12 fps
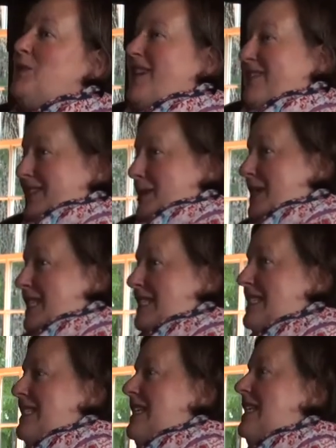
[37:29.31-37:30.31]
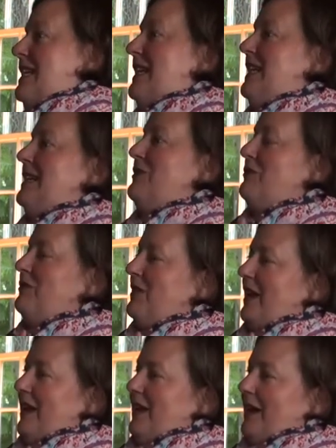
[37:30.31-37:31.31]
we have limited seating,
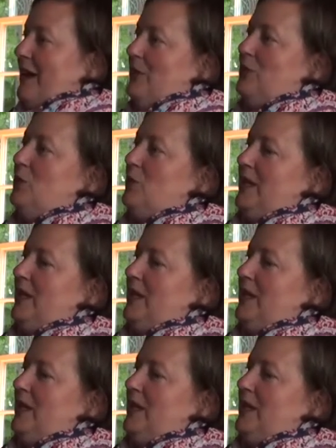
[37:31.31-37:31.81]
and how do